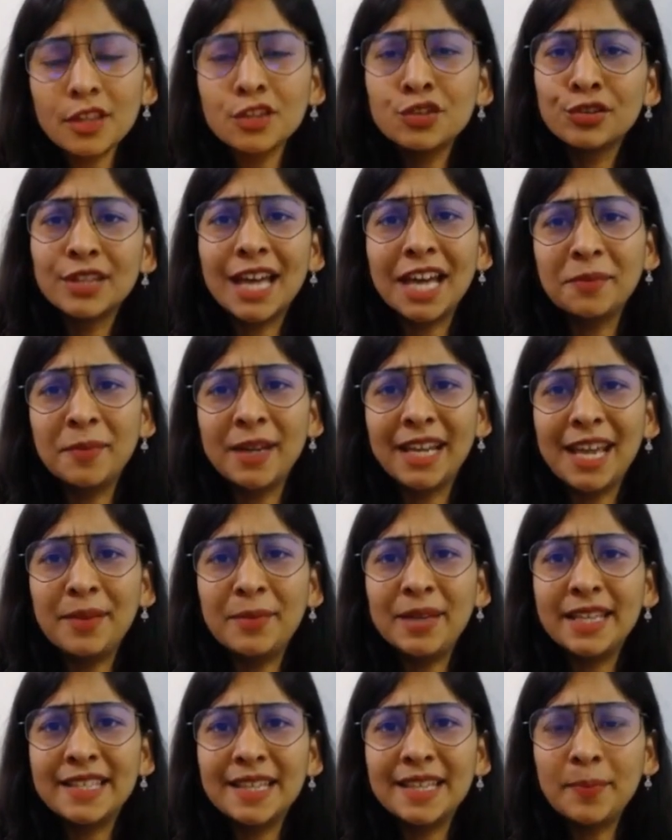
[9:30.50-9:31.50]
So that became
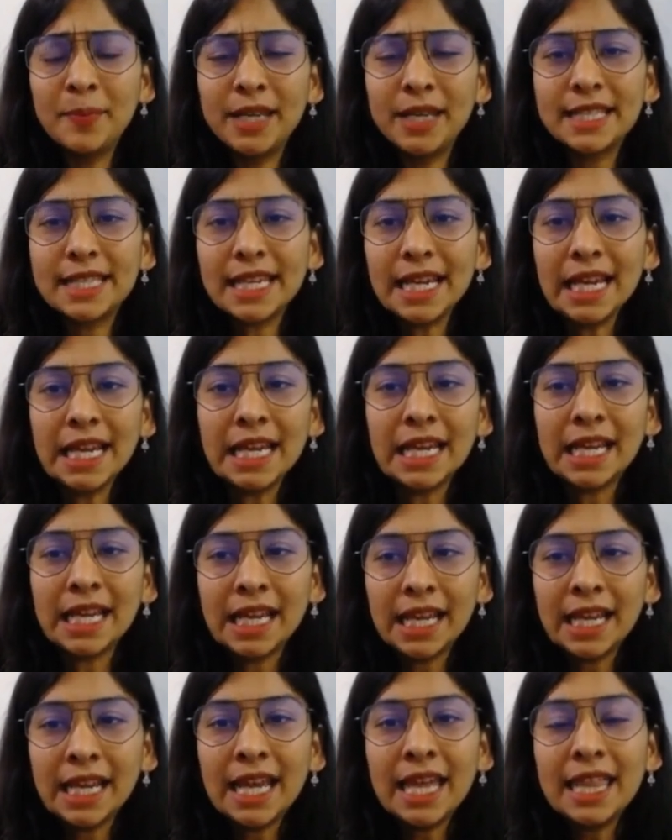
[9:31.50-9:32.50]
easy peasy.
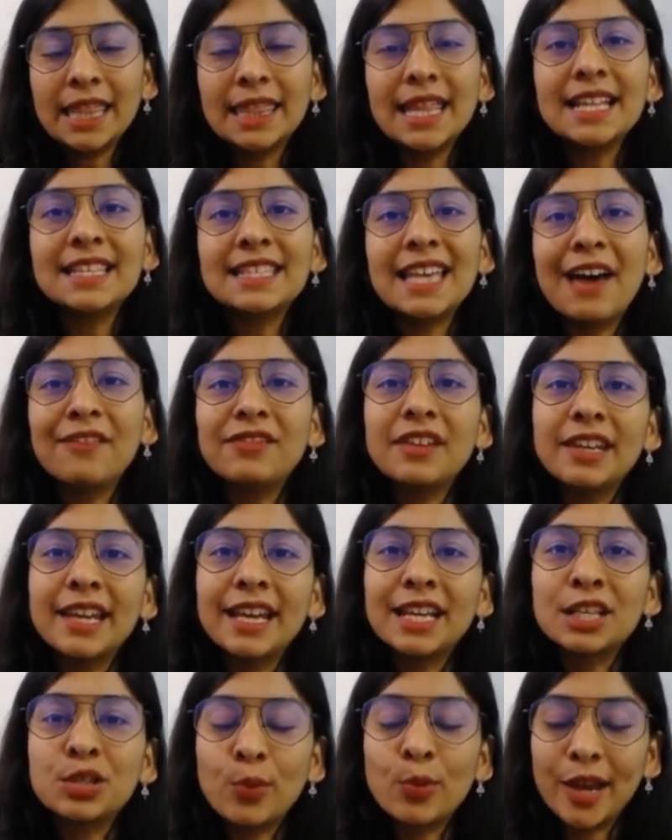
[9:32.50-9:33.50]
Let's have the
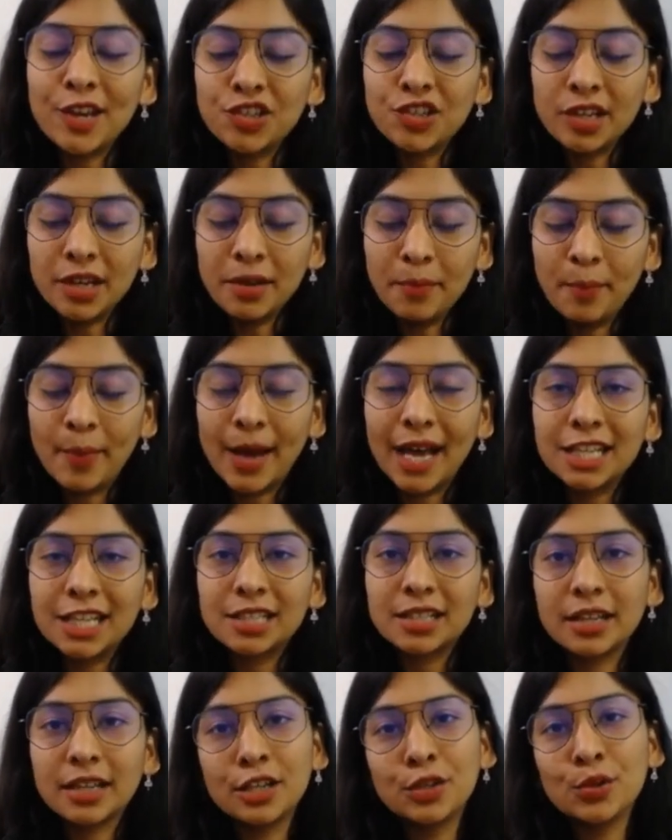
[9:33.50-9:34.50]
next question,
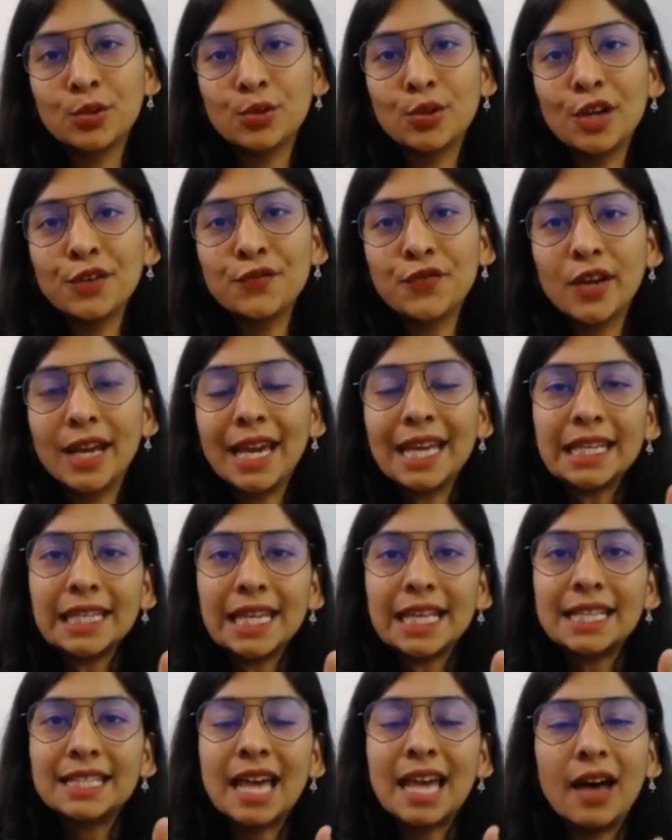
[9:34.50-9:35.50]
but do not forget,
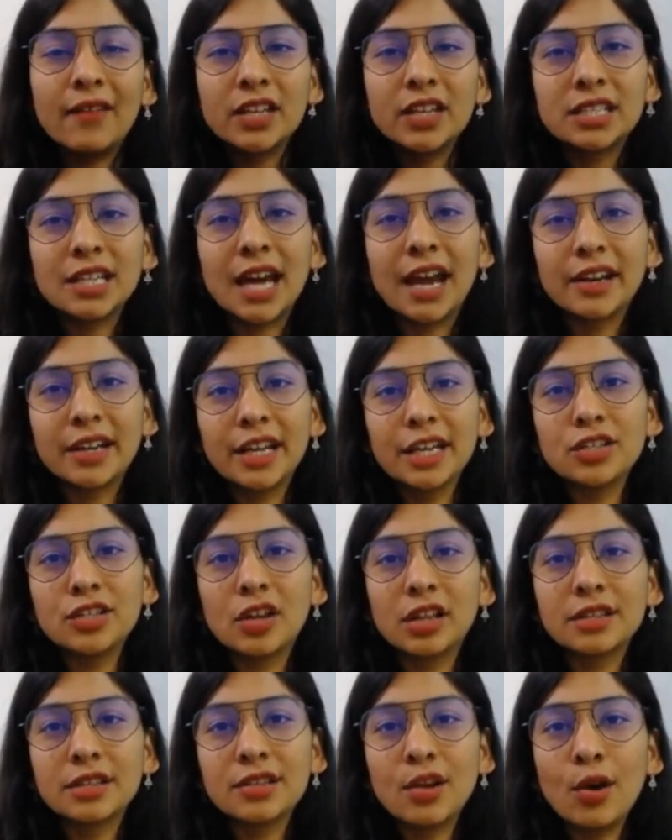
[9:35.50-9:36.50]
let's have a target
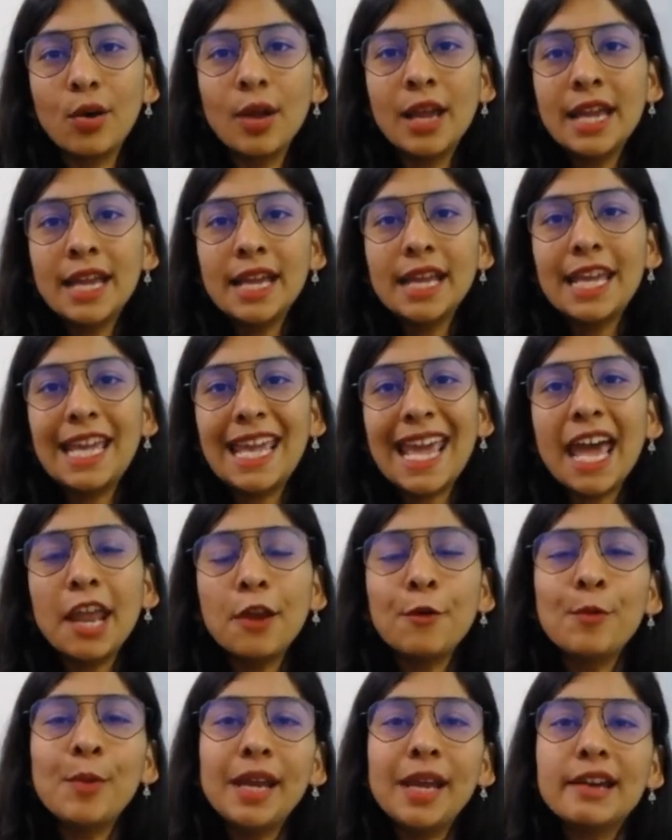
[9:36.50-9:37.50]
also. Can
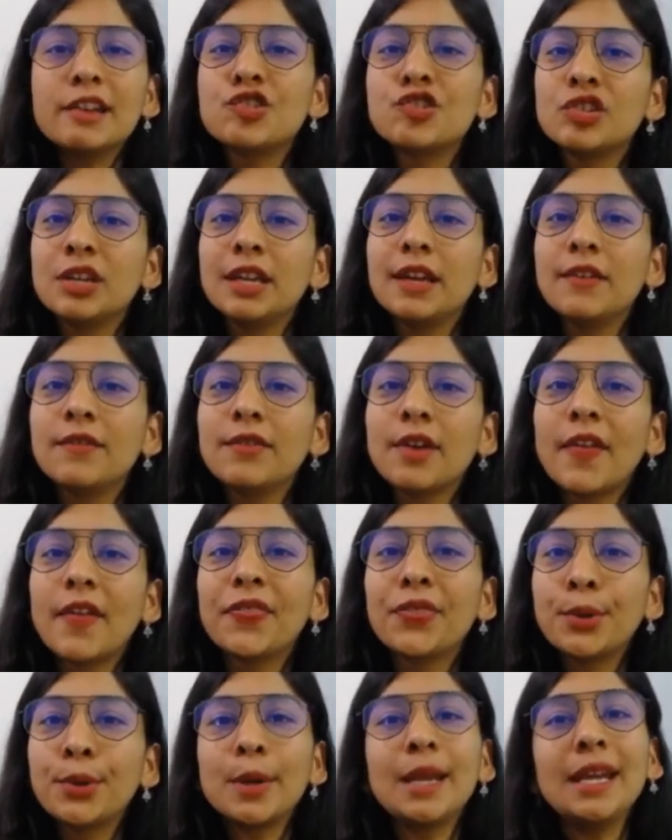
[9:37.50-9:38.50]
we achieve
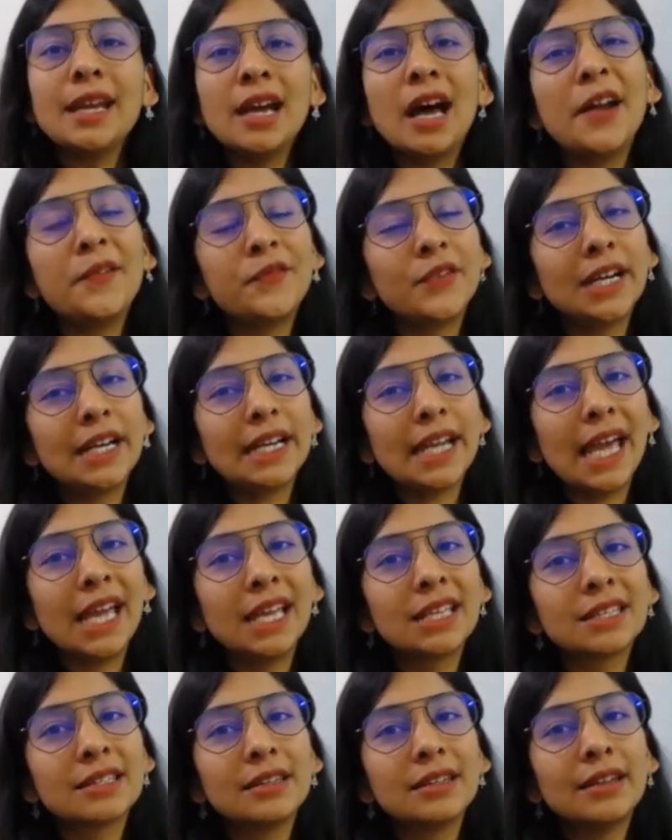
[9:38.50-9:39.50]
300
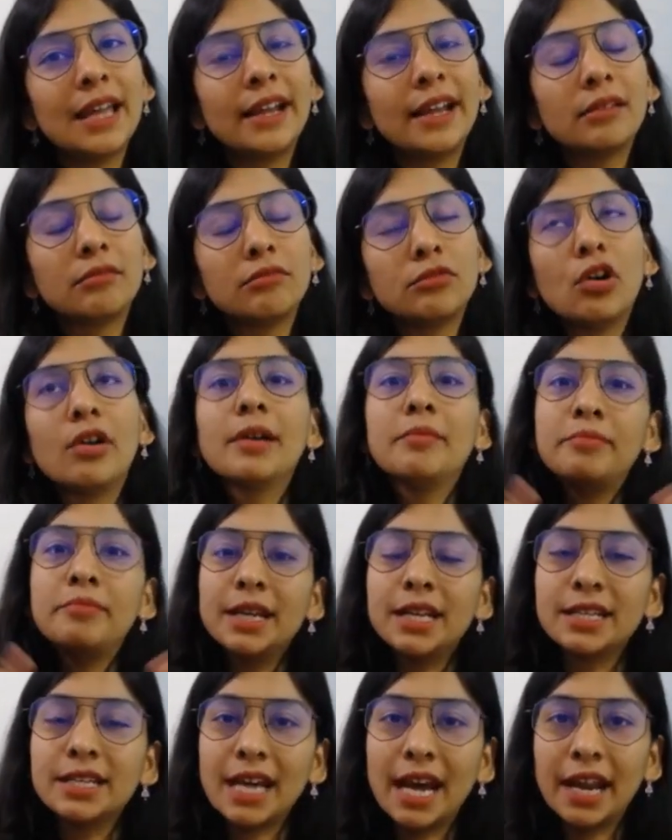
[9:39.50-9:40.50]
likes, like not a
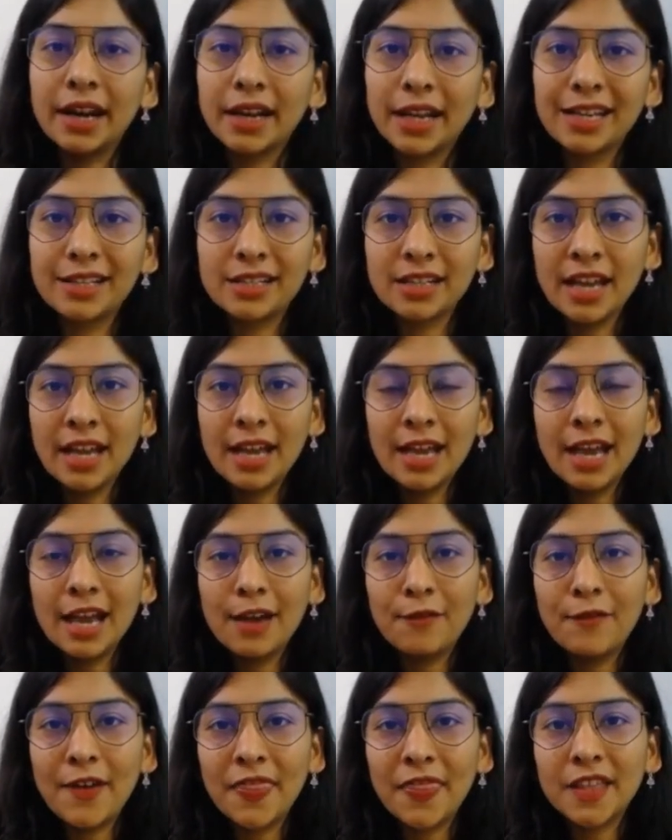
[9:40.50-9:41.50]
big target
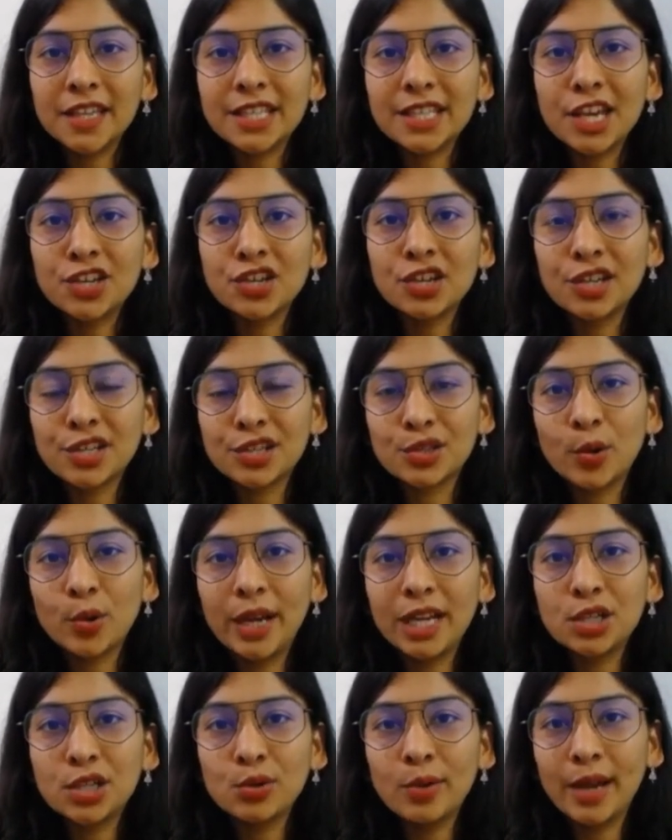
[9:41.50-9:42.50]
when the session is
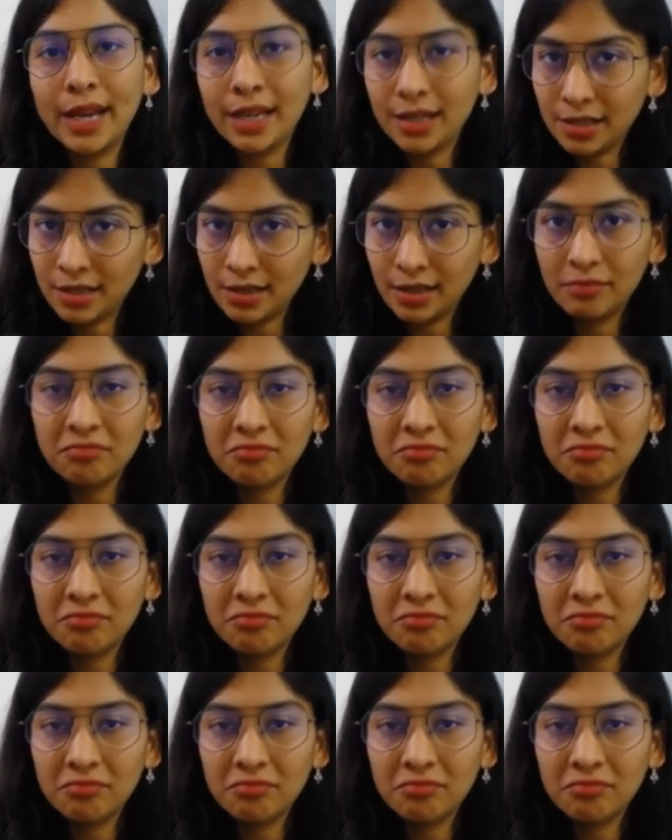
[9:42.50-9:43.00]
going to end?